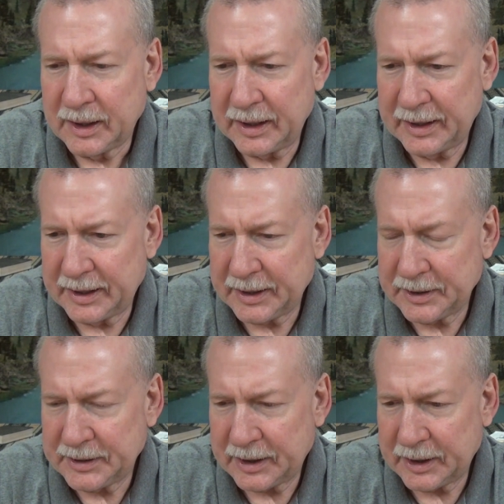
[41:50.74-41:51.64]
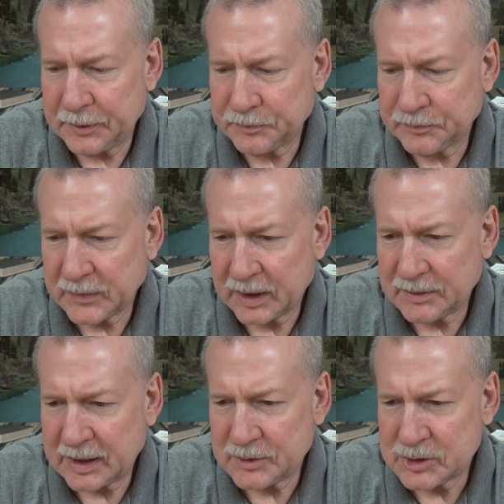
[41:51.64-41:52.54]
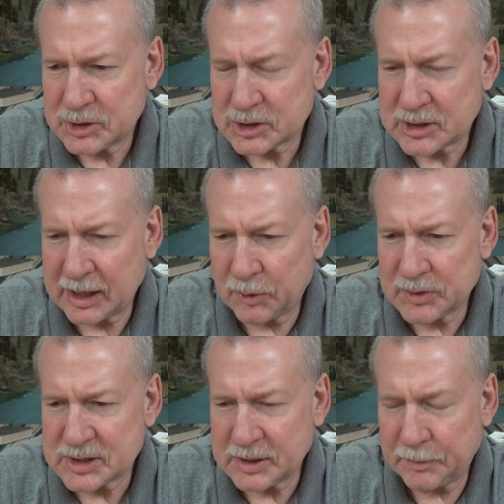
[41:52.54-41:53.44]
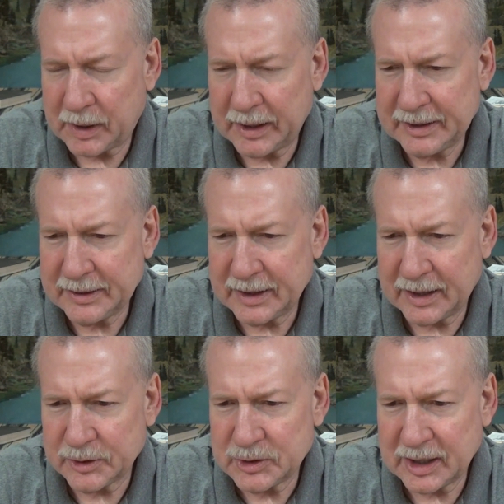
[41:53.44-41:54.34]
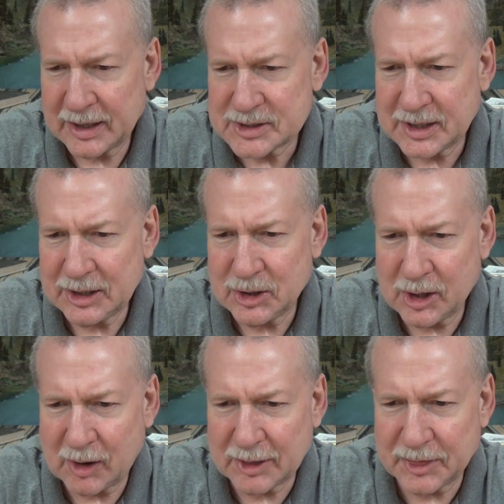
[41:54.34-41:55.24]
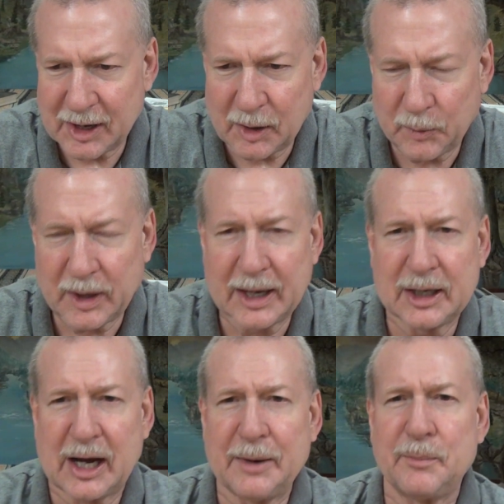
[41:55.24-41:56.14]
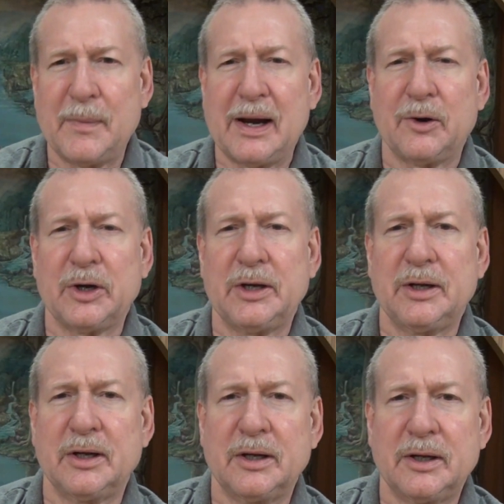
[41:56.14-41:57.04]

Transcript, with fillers: and uh, I was just telling somebody the other day, I was saying, you know, I thought when I got married,